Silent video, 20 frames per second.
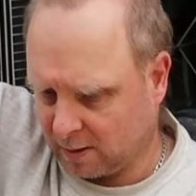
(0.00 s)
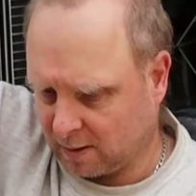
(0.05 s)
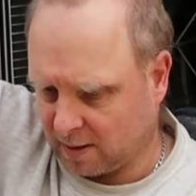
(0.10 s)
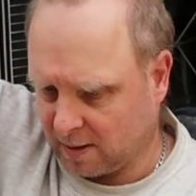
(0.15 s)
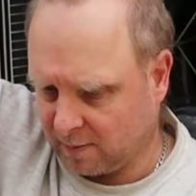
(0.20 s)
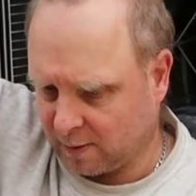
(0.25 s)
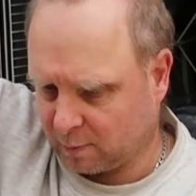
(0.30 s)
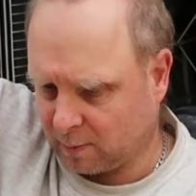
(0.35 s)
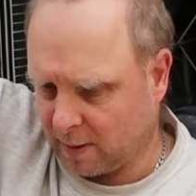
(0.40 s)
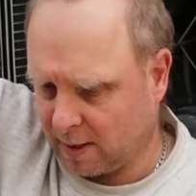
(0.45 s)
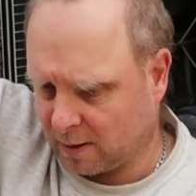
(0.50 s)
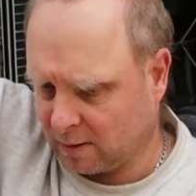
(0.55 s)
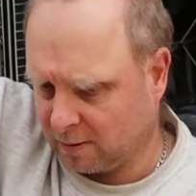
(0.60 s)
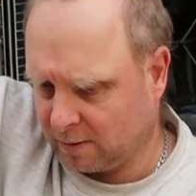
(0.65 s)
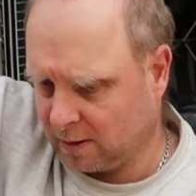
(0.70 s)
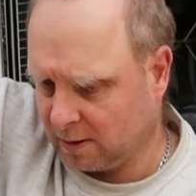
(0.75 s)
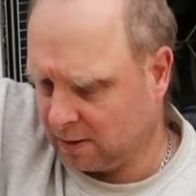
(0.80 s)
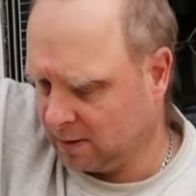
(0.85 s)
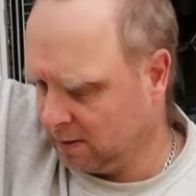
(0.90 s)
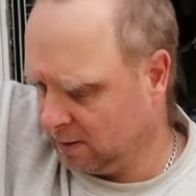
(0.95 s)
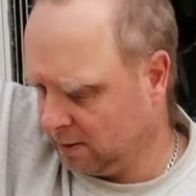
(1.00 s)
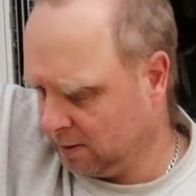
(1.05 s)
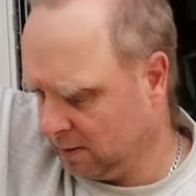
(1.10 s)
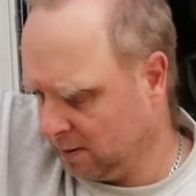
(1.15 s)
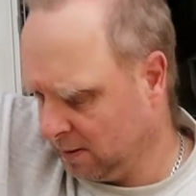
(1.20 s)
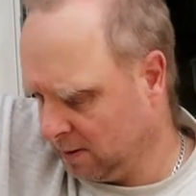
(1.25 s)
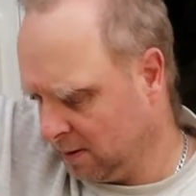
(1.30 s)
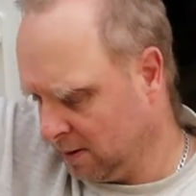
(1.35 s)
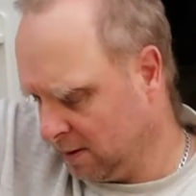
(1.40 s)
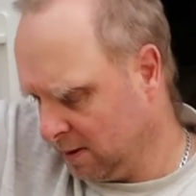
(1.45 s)
covers back on the
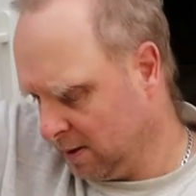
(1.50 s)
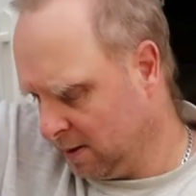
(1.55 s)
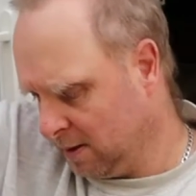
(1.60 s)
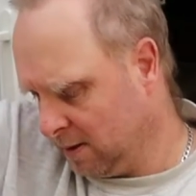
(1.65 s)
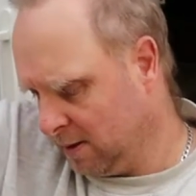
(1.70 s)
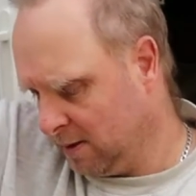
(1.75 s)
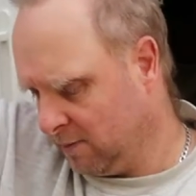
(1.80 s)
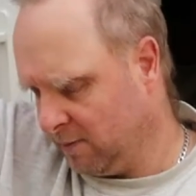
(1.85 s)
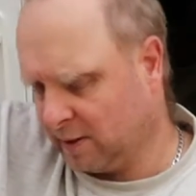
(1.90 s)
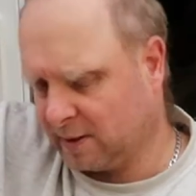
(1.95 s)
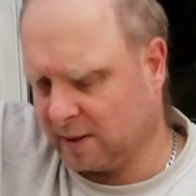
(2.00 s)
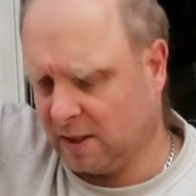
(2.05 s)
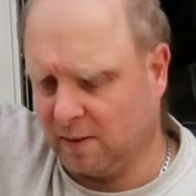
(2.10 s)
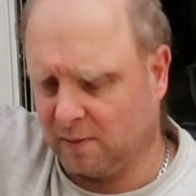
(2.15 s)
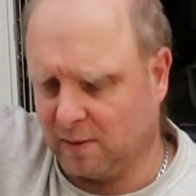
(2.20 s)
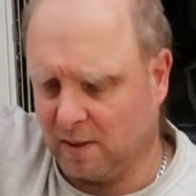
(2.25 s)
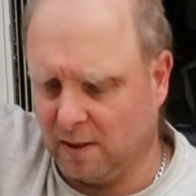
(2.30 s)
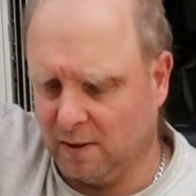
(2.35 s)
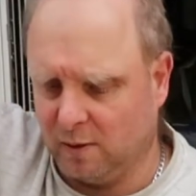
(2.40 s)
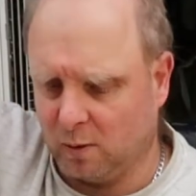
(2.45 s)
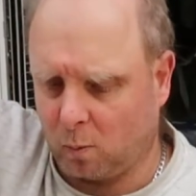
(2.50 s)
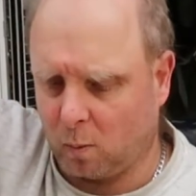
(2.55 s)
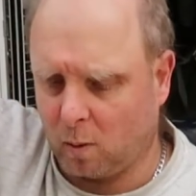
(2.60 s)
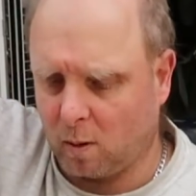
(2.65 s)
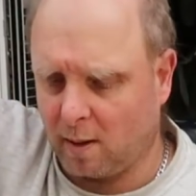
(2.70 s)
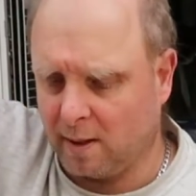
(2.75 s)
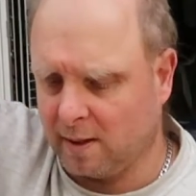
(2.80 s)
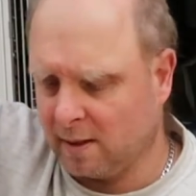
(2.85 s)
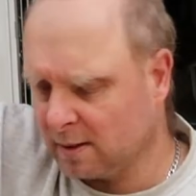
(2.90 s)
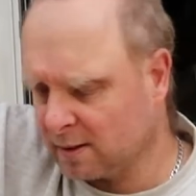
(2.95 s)
receiver and the
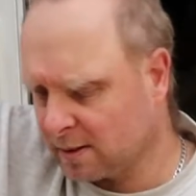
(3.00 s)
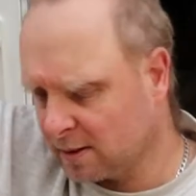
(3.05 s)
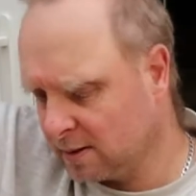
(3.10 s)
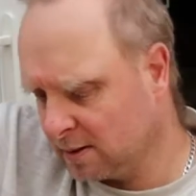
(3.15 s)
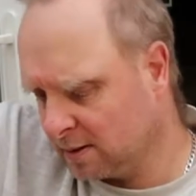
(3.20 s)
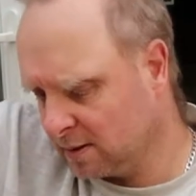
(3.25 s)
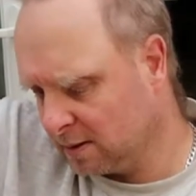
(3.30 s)
wires.